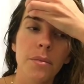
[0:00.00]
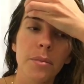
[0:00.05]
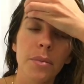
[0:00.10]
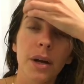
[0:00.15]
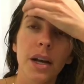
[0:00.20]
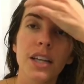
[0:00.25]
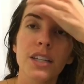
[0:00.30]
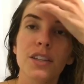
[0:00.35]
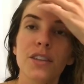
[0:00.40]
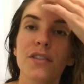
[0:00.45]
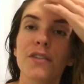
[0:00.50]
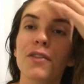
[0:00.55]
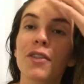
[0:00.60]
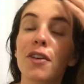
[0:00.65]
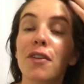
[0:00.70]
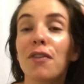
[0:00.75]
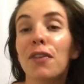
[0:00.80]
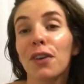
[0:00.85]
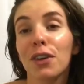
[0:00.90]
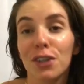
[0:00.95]
Because the
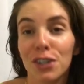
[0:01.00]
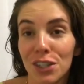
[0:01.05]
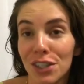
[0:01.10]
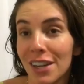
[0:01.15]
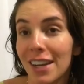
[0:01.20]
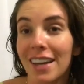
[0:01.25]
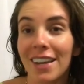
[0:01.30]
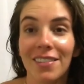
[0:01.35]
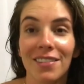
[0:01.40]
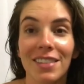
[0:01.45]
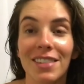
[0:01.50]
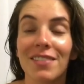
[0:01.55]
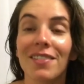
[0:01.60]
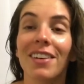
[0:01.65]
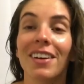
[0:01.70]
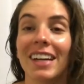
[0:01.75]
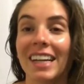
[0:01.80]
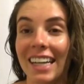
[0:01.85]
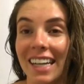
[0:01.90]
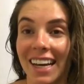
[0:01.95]
first shave is
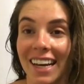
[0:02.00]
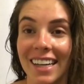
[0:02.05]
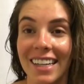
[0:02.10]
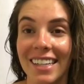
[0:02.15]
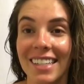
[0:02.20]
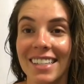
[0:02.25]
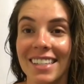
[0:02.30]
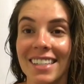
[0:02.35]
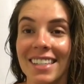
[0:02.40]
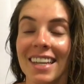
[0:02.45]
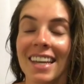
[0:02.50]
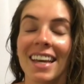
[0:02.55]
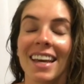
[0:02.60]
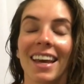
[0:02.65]
very nice.